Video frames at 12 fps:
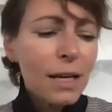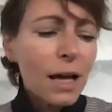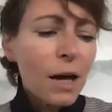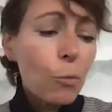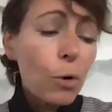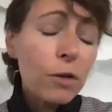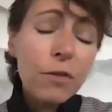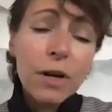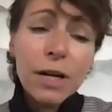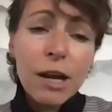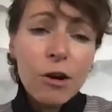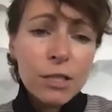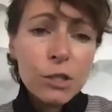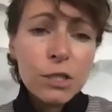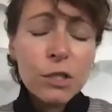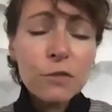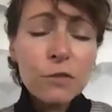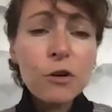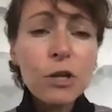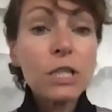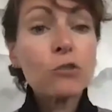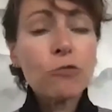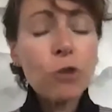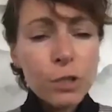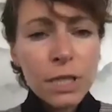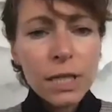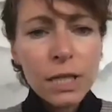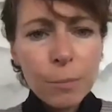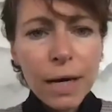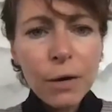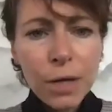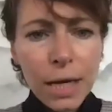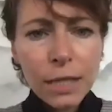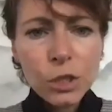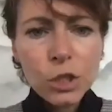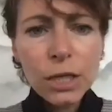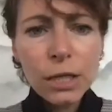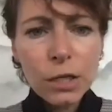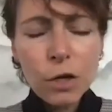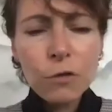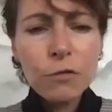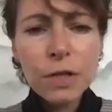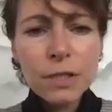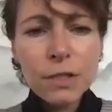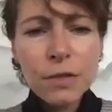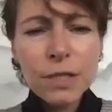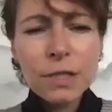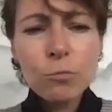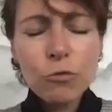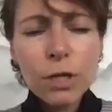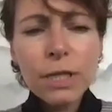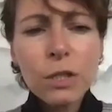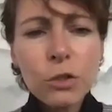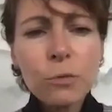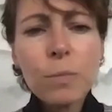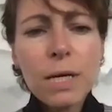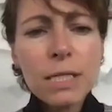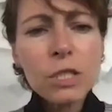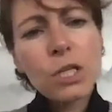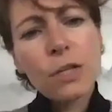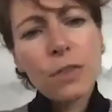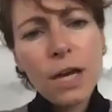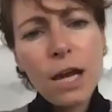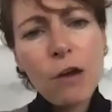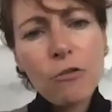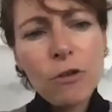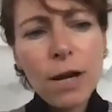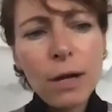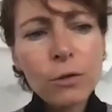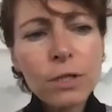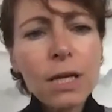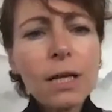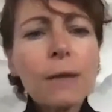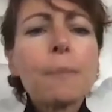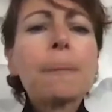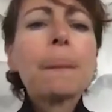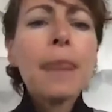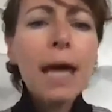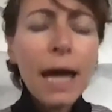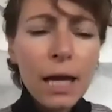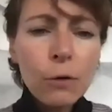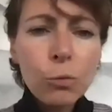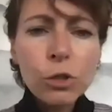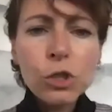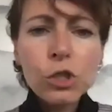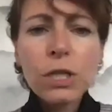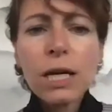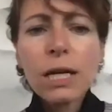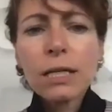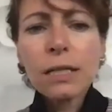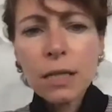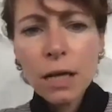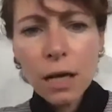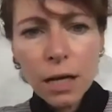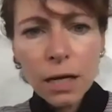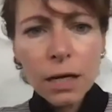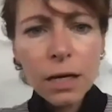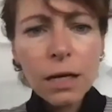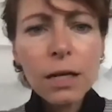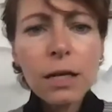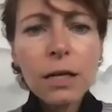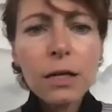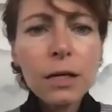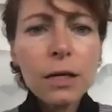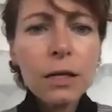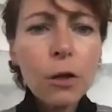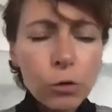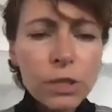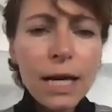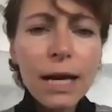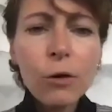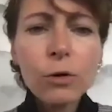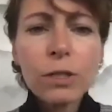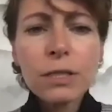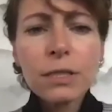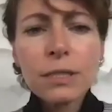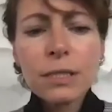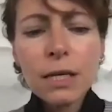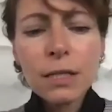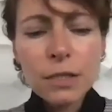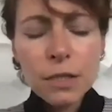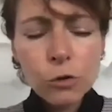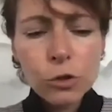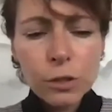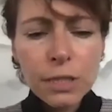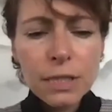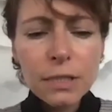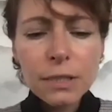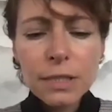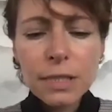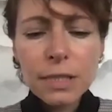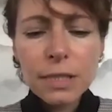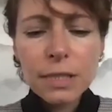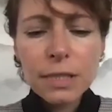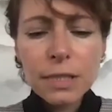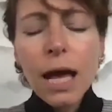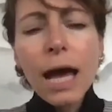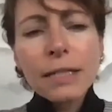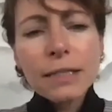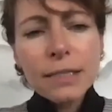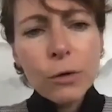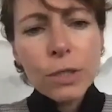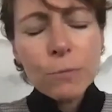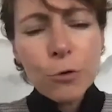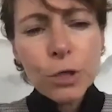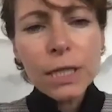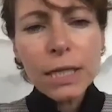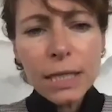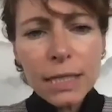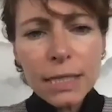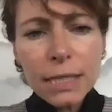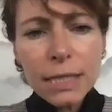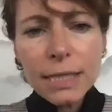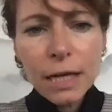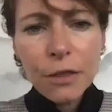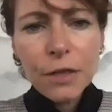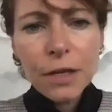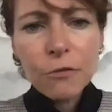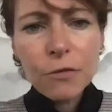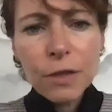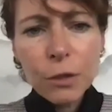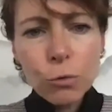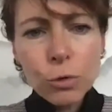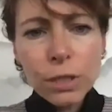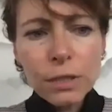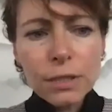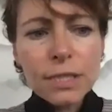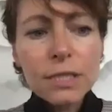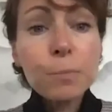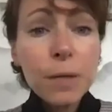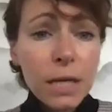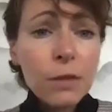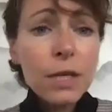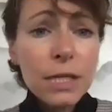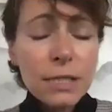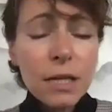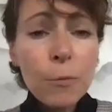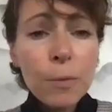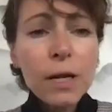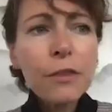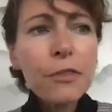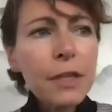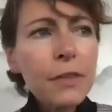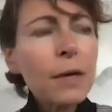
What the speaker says: one of our characters who's very neurotic about catching COVID. So there's some really good messaging there around hand washing and lockdown and social distancing. And so it's pretty easy, I think, for the audience to pick these up. And I think